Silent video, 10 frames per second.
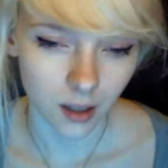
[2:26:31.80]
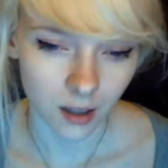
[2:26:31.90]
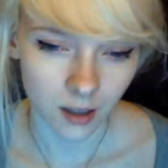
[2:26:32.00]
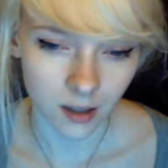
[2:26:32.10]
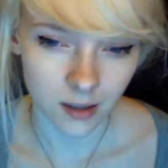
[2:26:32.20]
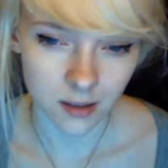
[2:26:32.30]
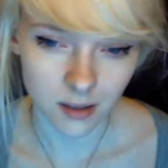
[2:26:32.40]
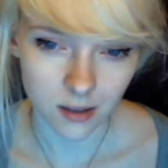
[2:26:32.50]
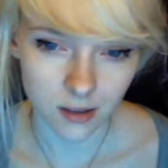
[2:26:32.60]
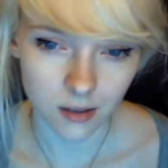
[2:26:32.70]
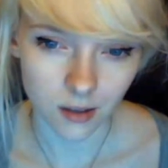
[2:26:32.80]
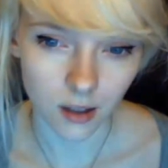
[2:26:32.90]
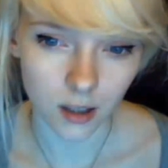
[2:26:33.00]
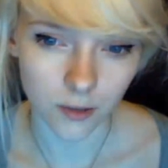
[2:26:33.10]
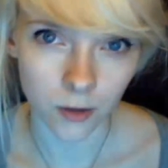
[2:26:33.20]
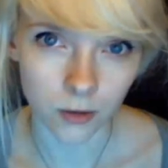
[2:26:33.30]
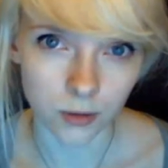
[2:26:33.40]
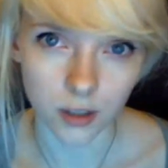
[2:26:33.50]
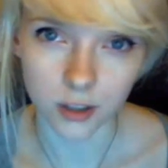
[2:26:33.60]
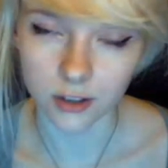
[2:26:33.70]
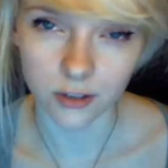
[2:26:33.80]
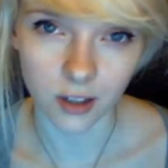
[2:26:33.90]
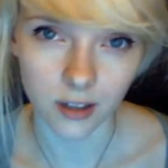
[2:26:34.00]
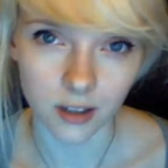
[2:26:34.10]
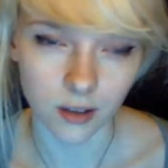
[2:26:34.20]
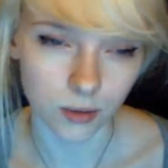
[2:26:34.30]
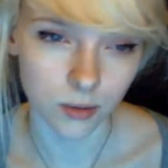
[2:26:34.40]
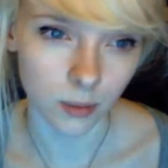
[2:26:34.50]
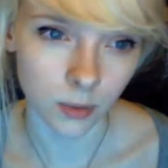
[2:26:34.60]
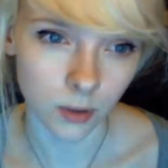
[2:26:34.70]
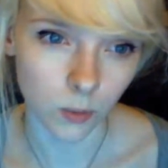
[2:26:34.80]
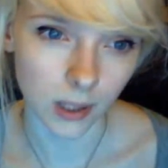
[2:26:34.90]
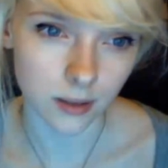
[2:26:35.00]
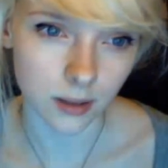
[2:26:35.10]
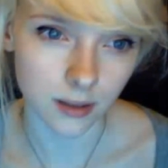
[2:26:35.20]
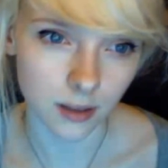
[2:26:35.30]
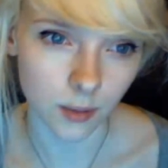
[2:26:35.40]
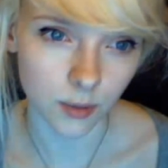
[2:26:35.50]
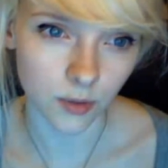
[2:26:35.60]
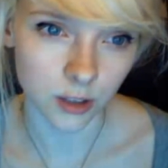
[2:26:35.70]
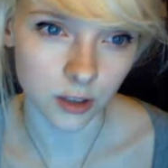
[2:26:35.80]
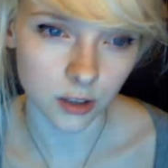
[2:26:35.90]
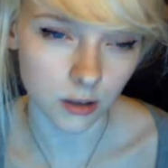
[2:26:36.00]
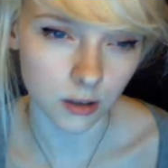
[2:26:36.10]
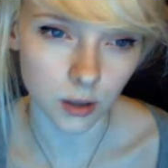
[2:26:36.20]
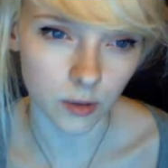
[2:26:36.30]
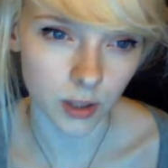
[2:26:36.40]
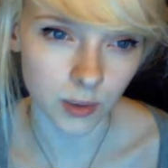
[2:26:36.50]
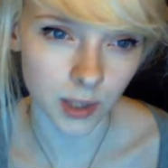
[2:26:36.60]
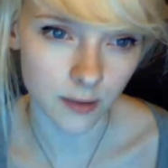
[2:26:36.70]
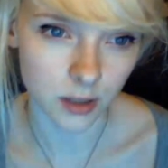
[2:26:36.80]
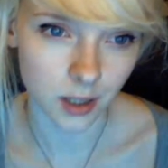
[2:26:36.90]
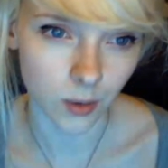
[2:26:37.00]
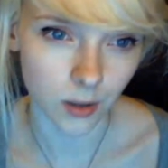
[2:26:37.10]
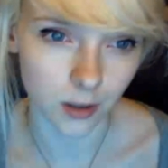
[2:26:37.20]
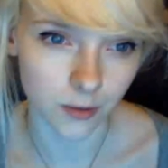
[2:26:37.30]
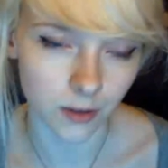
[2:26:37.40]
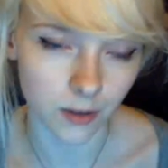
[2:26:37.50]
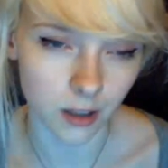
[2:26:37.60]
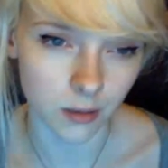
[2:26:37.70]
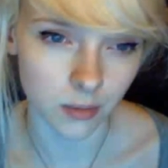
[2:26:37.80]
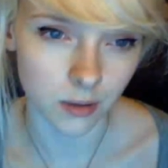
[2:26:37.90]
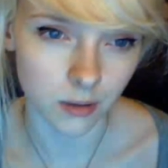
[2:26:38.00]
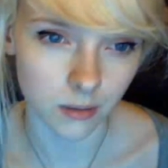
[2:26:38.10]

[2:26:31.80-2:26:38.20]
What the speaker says: And I froze. I just stayed here and I was like, I'm gonna wait till these hiccups finish because I don't really want to have a shower while I've got hiccups.